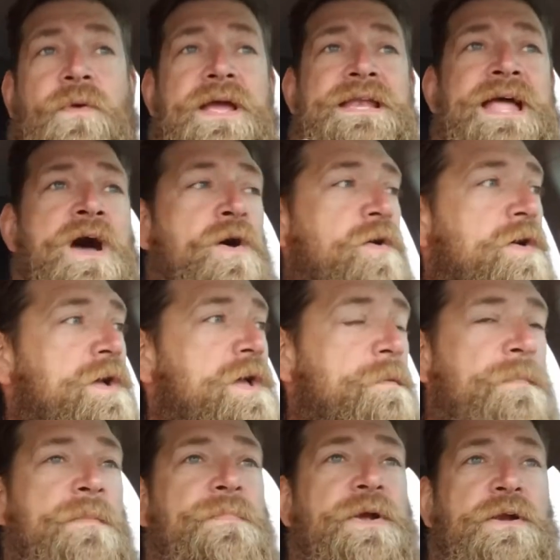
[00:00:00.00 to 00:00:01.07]
Right now,
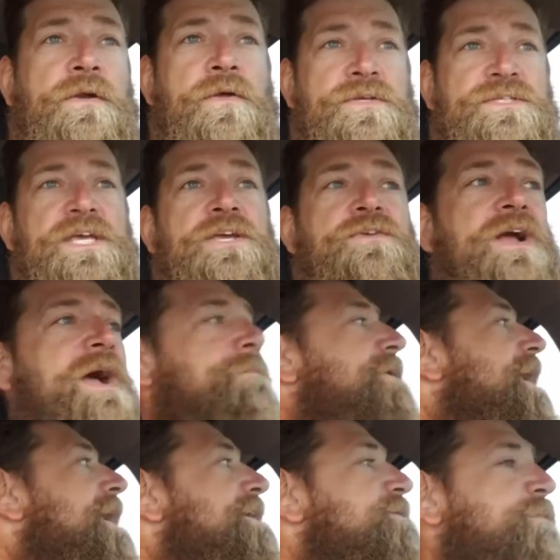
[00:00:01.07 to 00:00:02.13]
my beard looks like crap,
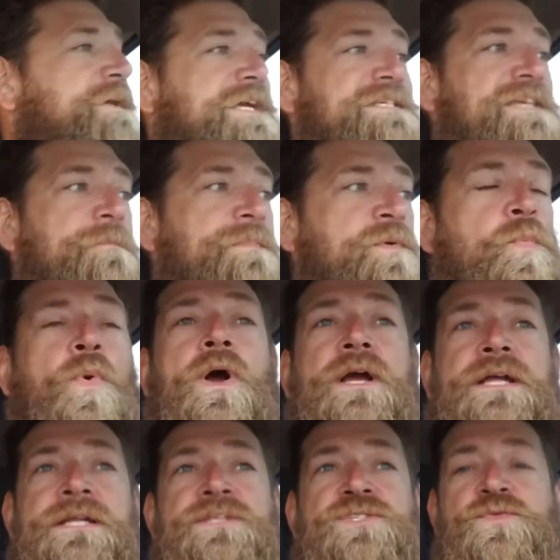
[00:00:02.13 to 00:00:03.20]
guys, because I've been
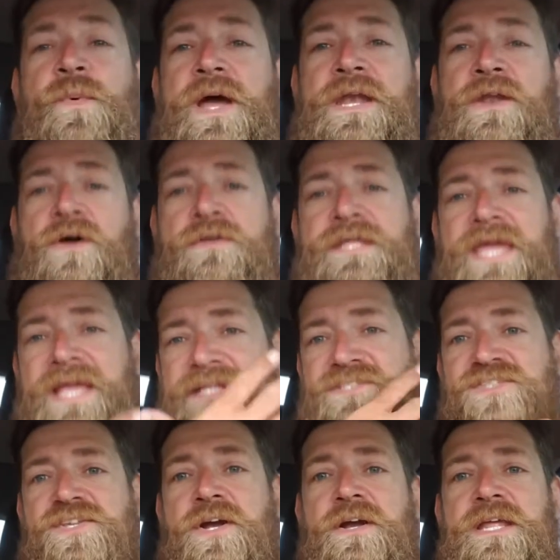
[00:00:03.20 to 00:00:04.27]
working and sweating all day.
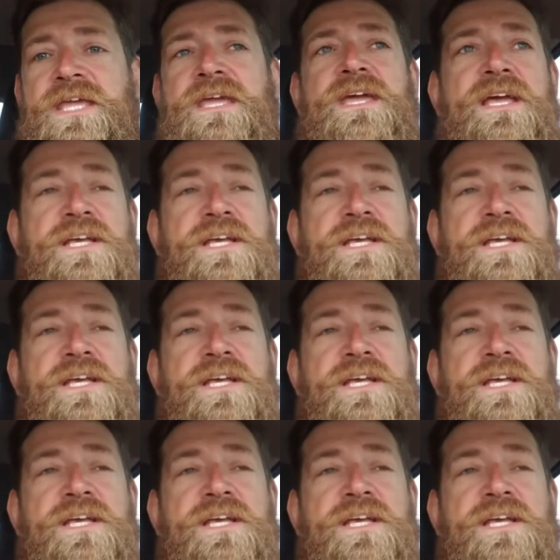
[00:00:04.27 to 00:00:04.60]
It's dirty.